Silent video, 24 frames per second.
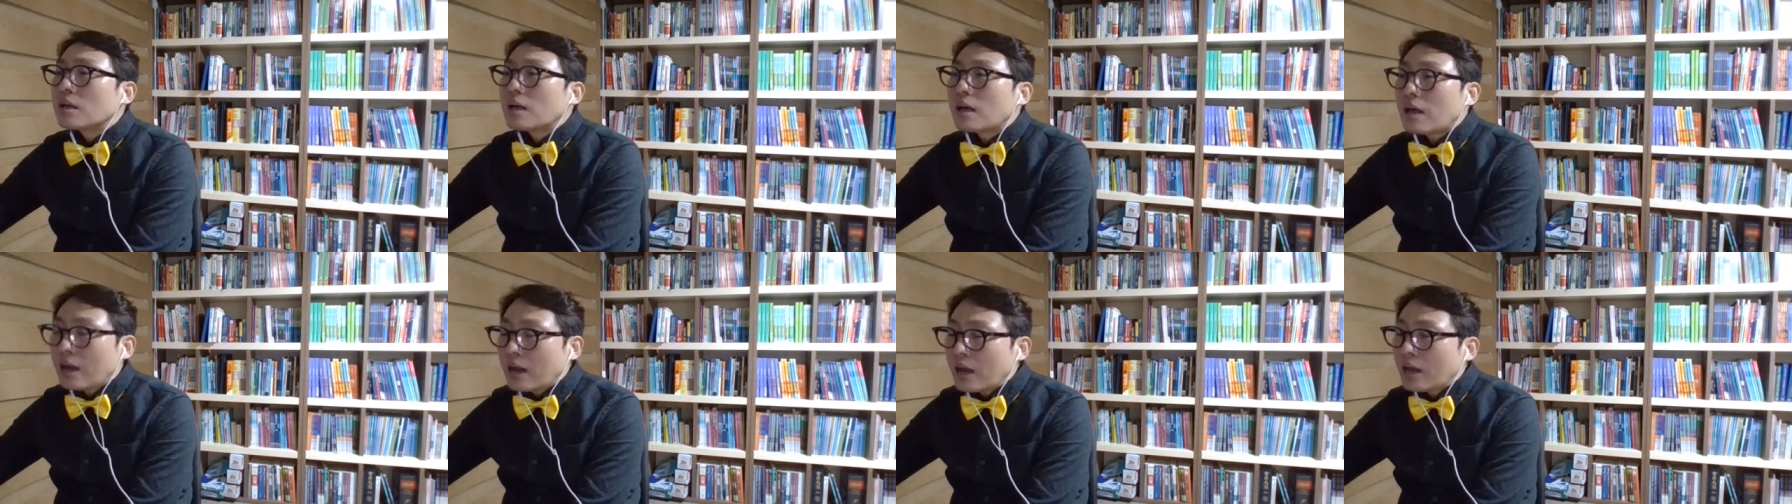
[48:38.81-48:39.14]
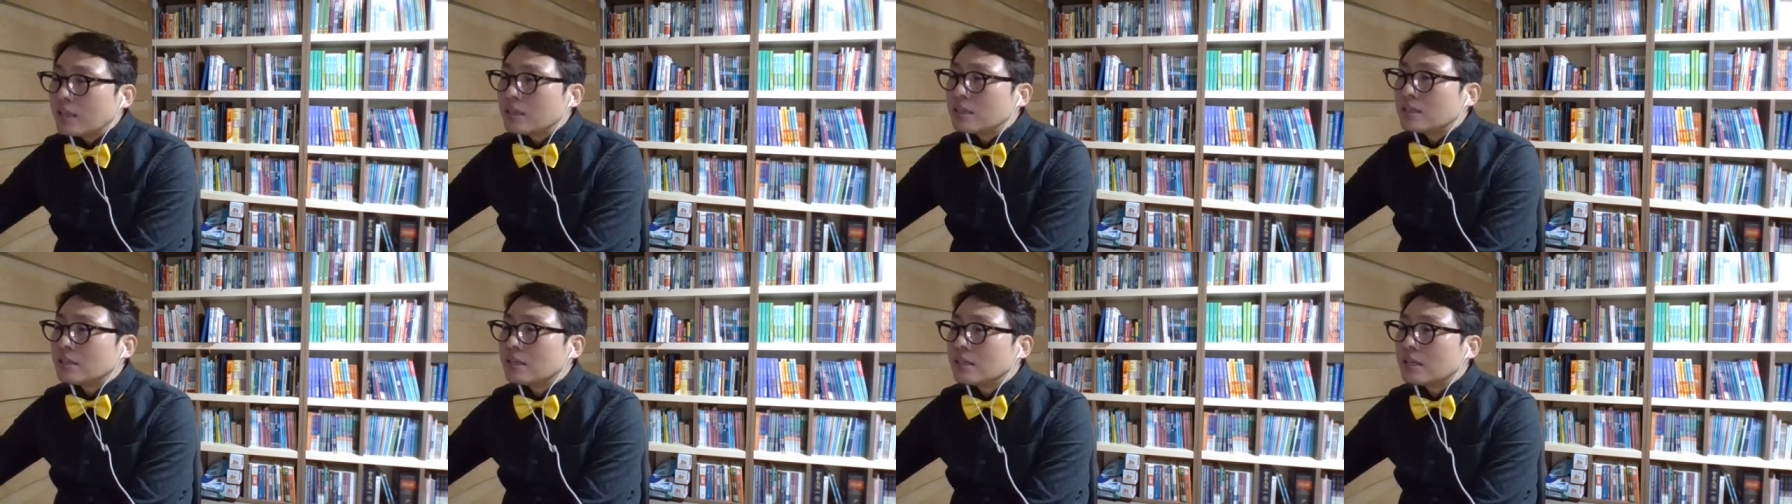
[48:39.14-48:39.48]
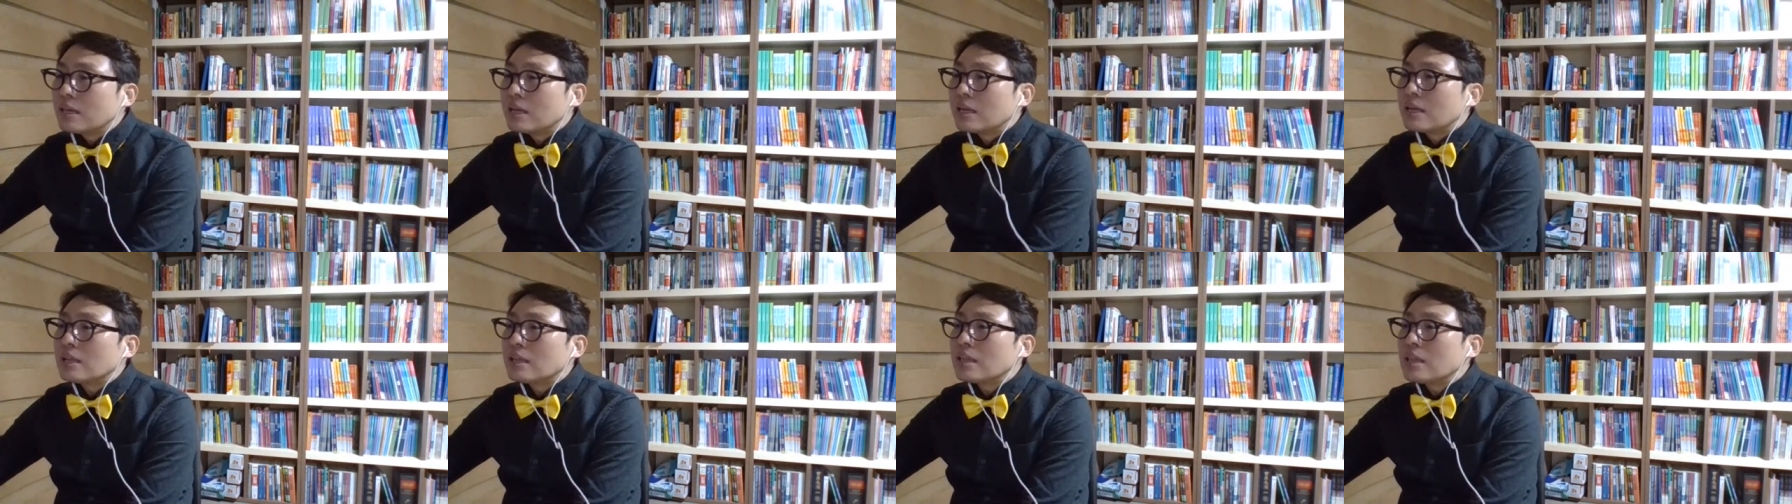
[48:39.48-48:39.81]

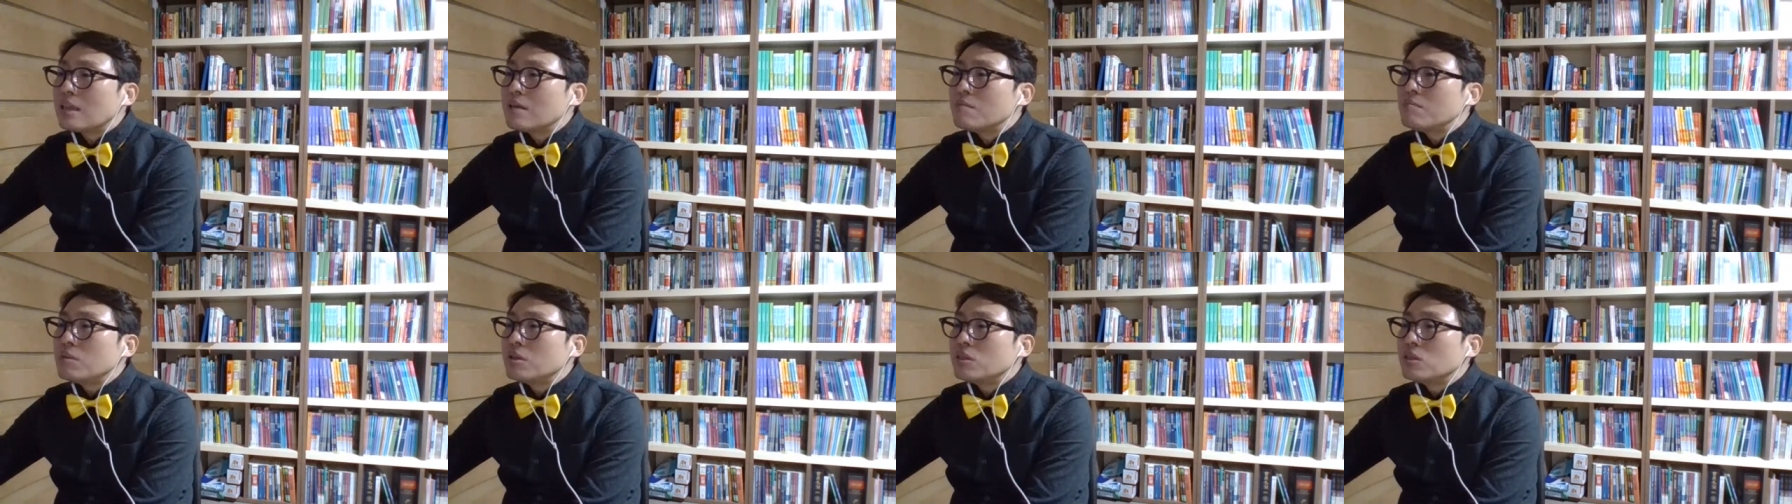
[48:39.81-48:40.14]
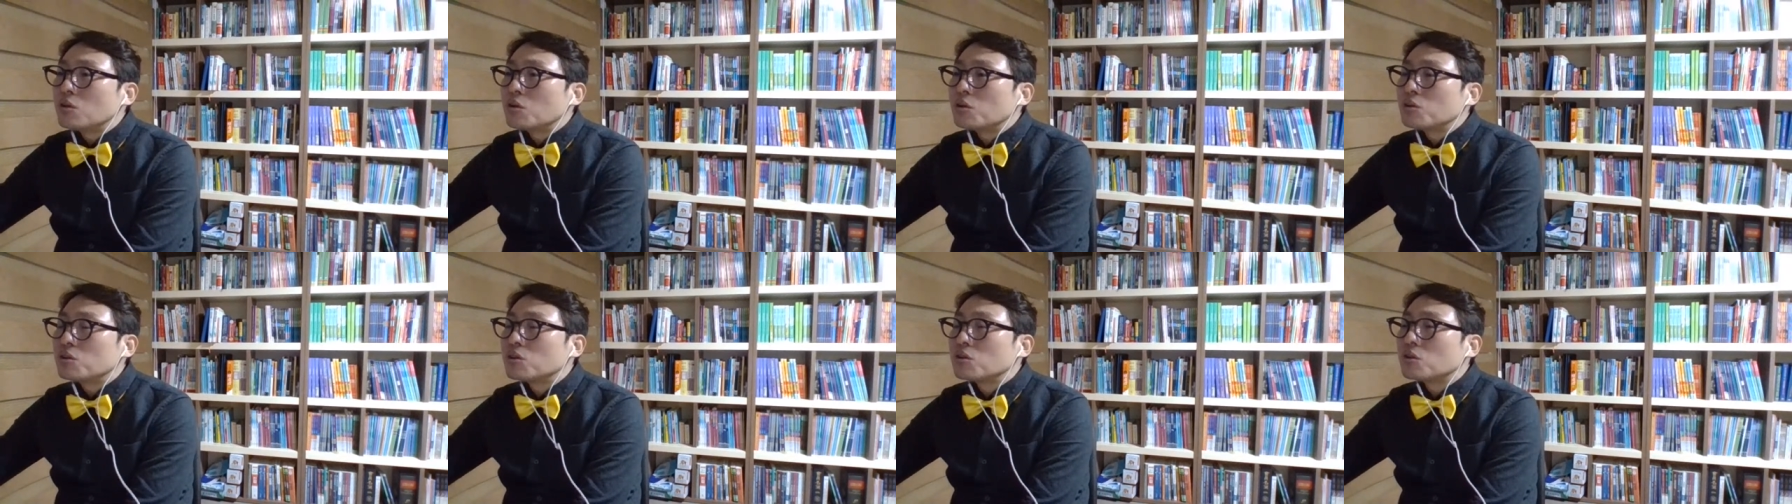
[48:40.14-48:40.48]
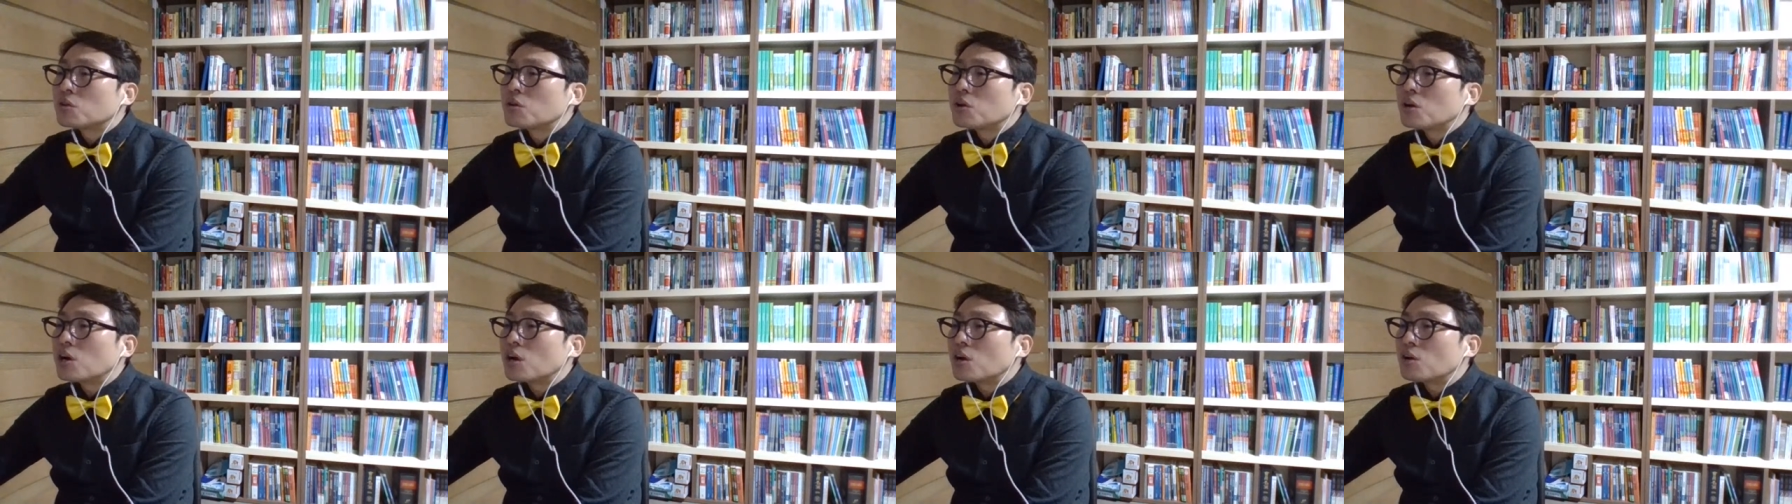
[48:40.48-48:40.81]
kindly let me know your
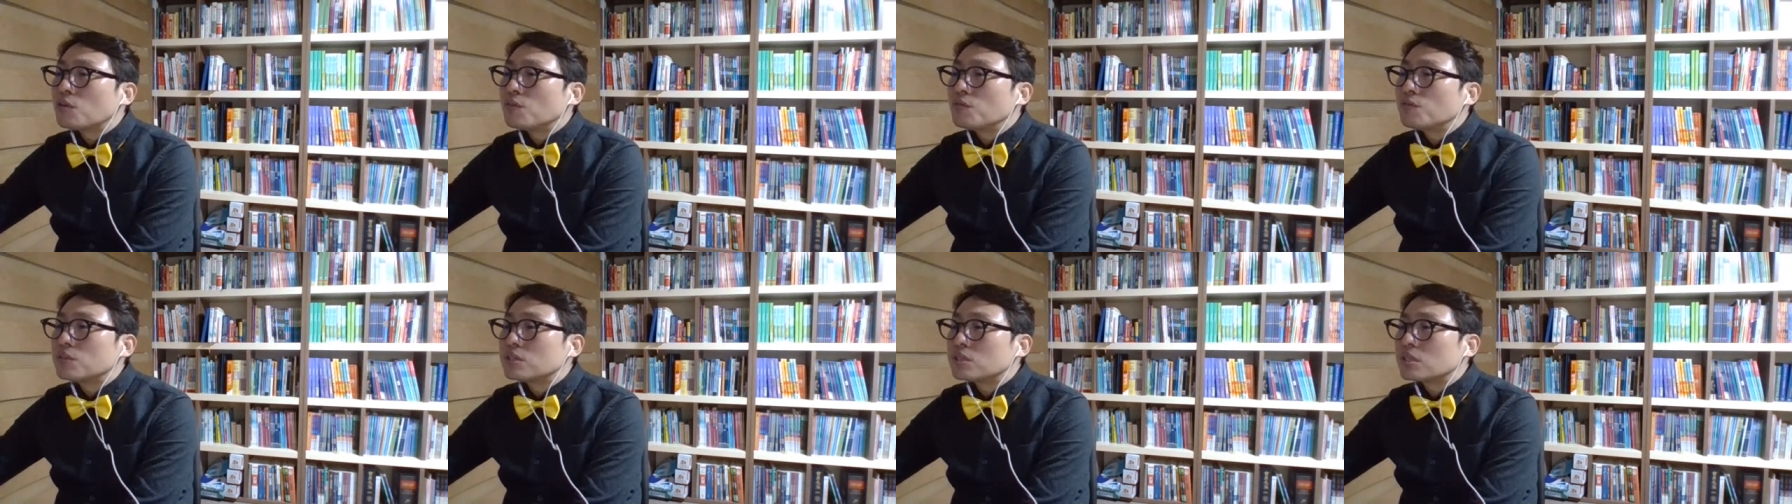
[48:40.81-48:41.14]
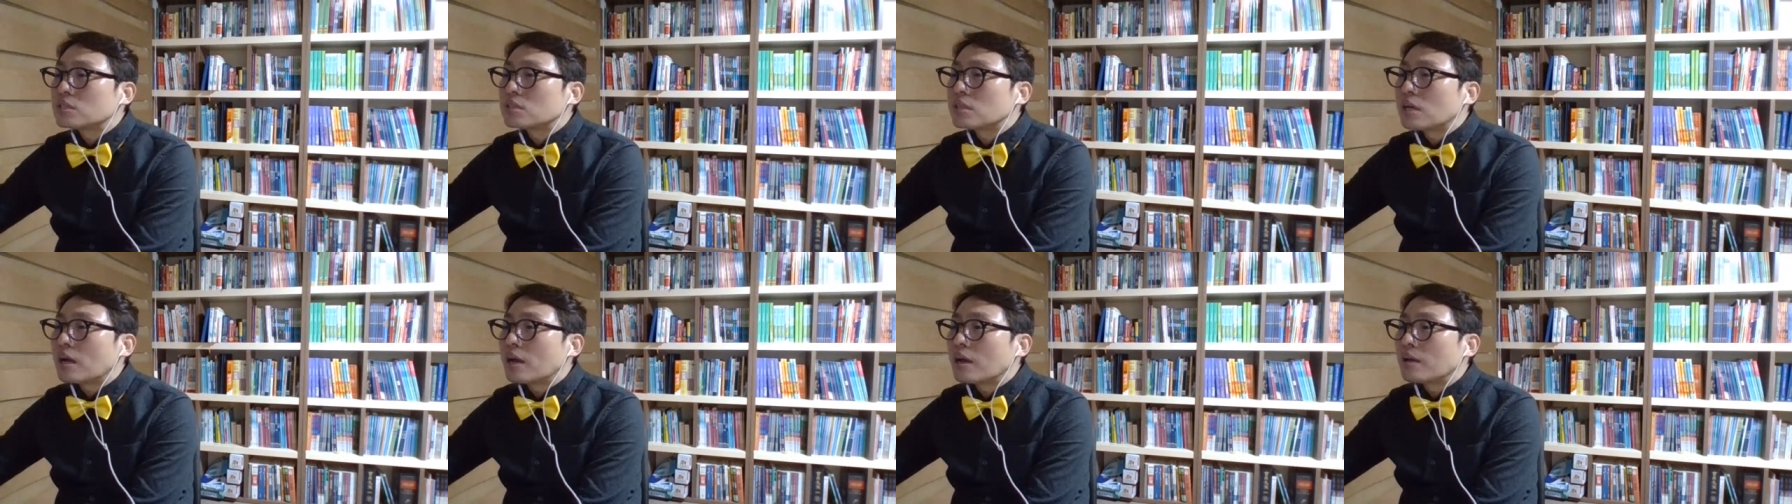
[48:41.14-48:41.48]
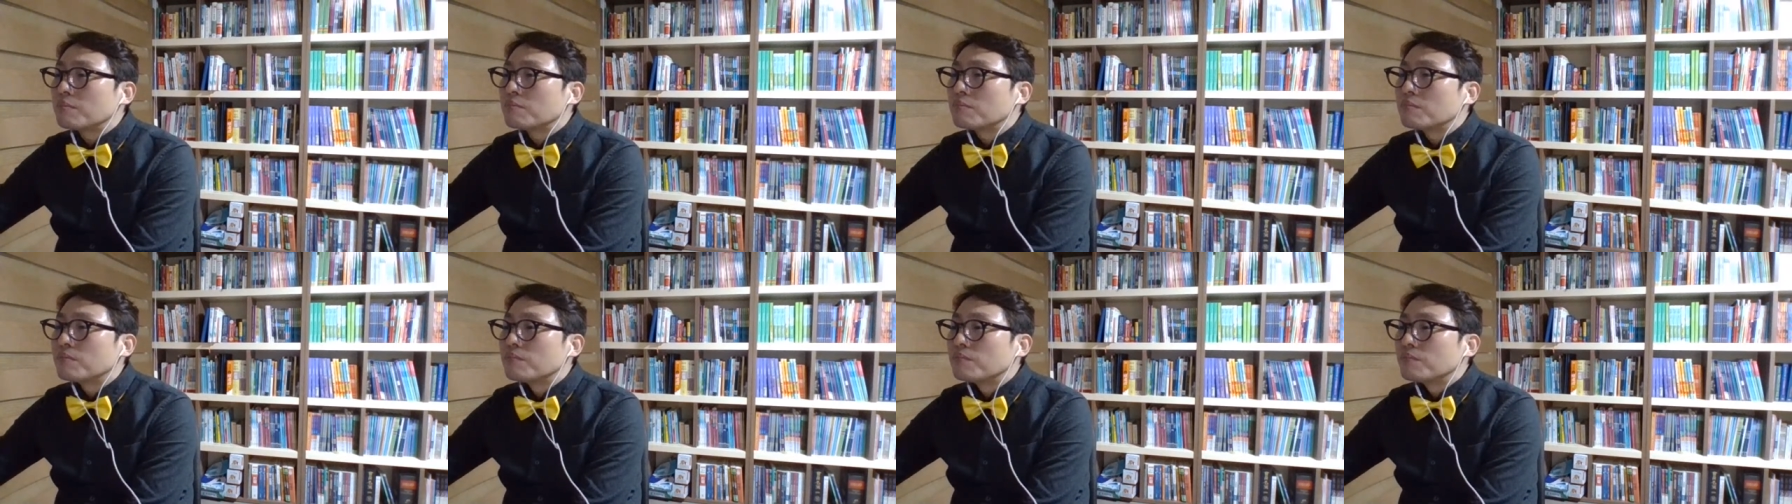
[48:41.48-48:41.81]
current visa type.